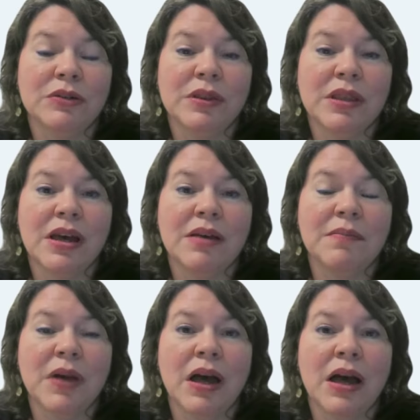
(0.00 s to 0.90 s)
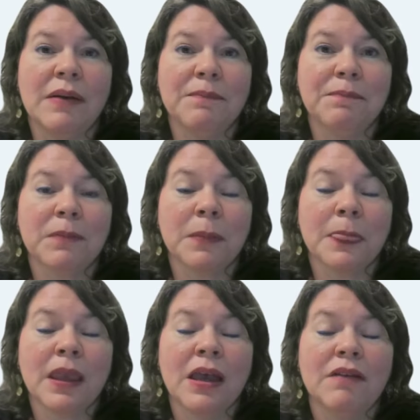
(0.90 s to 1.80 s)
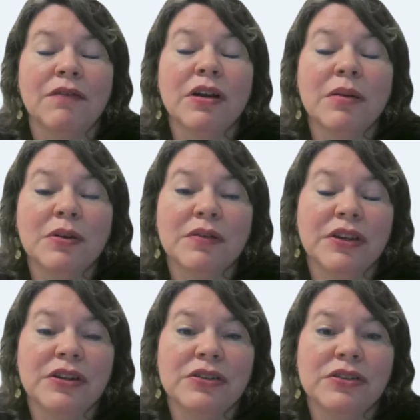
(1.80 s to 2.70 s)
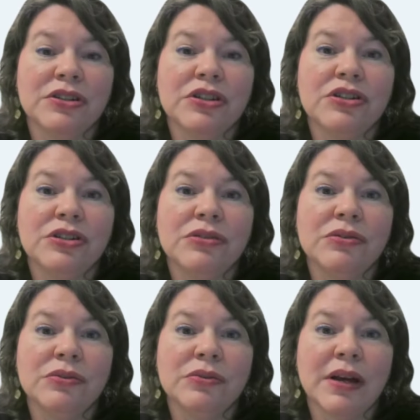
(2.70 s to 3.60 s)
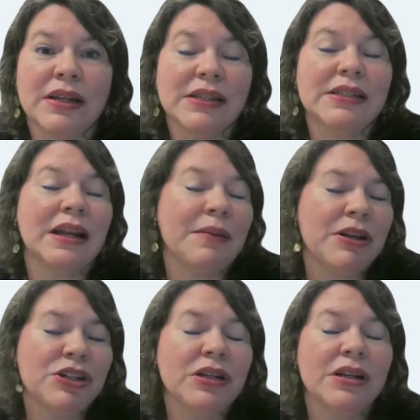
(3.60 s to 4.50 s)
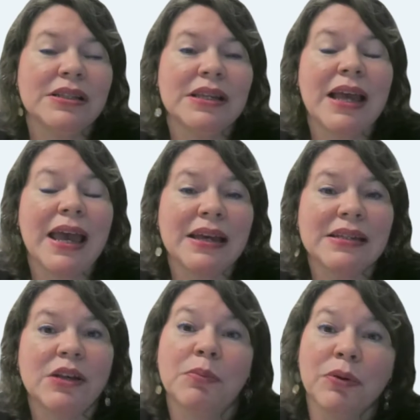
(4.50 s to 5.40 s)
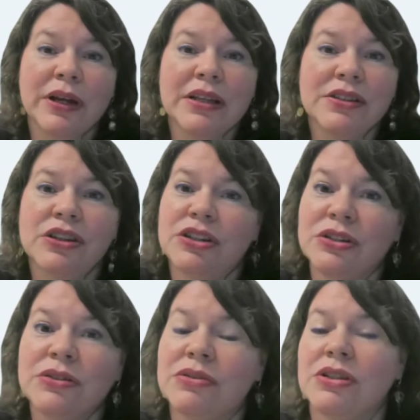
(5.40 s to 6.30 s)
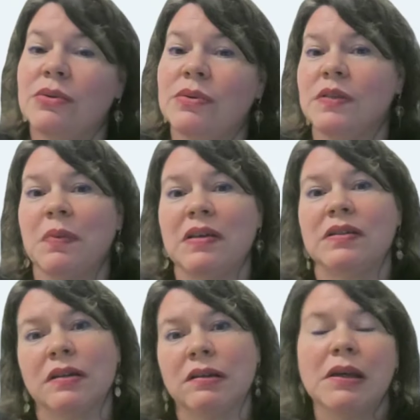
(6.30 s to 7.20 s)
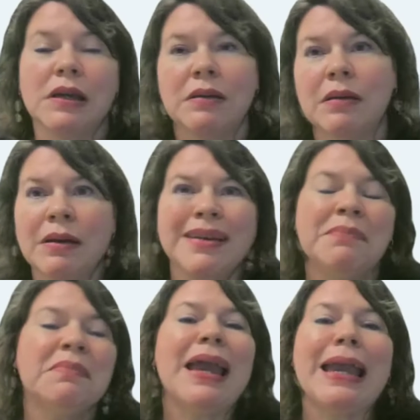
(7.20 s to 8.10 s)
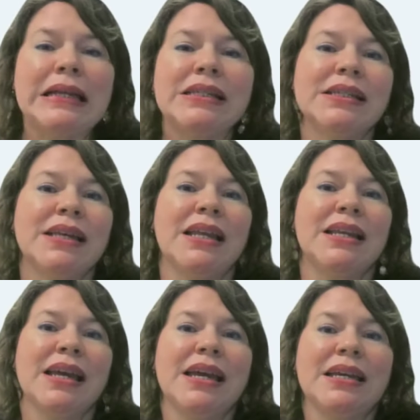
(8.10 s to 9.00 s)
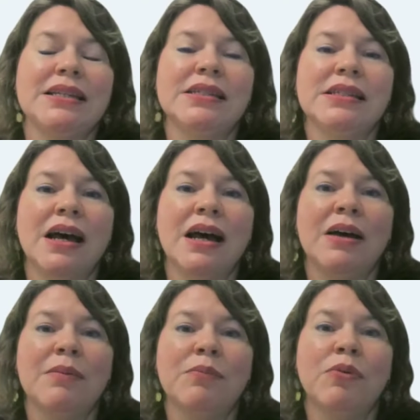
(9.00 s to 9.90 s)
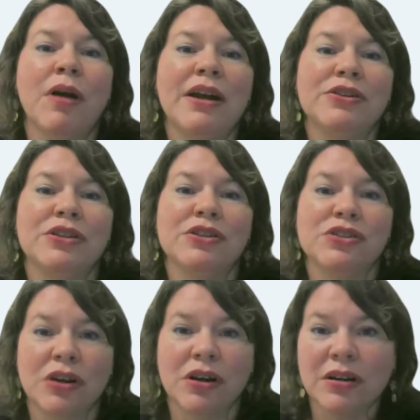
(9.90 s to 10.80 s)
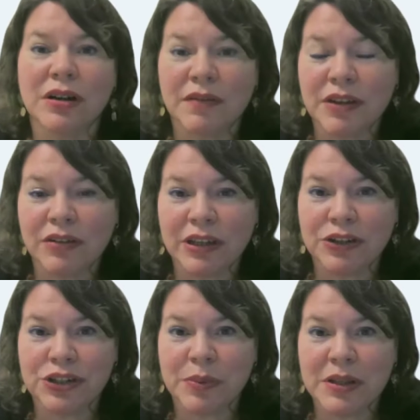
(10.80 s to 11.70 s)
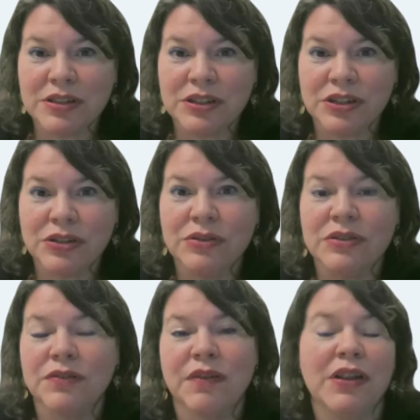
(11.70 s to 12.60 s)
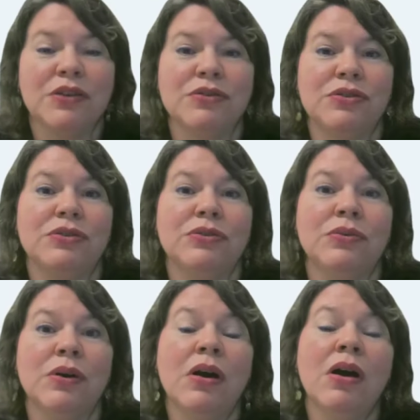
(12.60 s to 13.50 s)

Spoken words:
with them for a number of years to do, as I said, I mentioned it, it's an ASL pre-institute. So it's basically 8 to 10 days prior to the start of their leadership institutes, fellows who